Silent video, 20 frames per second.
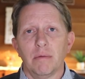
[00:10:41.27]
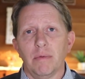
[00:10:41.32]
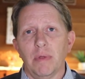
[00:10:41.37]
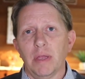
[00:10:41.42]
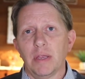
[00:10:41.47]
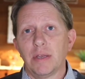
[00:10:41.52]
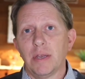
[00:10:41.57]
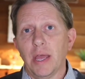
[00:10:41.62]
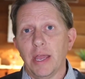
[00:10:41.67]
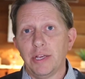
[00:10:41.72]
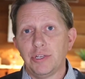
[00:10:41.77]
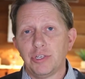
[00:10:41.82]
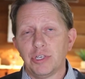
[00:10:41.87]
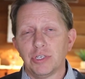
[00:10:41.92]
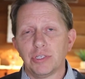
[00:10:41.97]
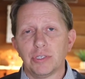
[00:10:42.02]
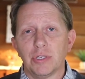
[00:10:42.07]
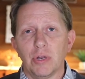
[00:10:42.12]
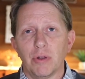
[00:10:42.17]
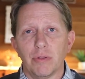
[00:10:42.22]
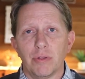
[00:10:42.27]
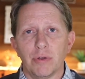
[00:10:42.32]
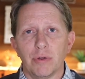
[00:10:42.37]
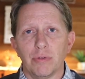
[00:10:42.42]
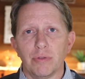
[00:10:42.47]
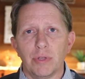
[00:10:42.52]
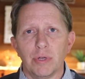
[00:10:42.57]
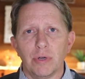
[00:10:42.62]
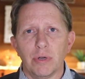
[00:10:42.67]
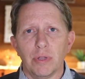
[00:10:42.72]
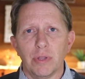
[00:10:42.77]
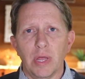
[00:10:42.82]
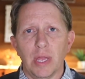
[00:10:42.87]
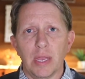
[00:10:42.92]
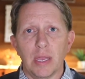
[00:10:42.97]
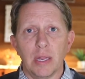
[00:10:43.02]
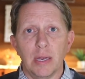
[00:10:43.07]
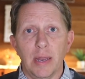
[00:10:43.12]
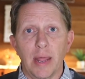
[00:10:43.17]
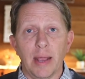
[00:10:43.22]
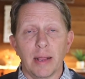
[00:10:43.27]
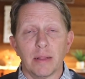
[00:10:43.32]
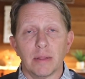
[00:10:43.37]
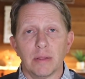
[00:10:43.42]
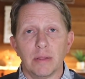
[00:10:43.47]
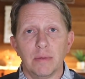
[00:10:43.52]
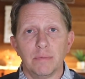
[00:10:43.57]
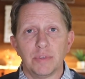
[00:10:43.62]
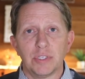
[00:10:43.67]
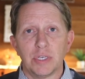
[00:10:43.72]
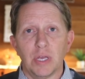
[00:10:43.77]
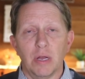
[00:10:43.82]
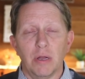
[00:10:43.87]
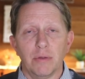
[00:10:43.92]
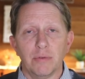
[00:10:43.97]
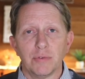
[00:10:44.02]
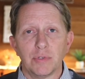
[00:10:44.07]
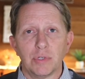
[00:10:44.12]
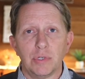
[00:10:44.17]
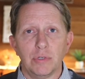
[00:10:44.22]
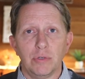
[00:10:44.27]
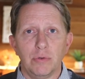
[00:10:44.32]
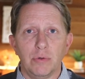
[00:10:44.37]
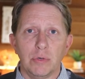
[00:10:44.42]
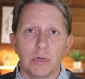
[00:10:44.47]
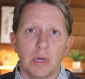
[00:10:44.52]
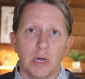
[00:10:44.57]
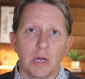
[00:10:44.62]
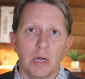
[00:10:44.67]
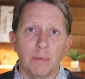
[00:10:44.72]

ignatius you know they're, they're, they connect themselves to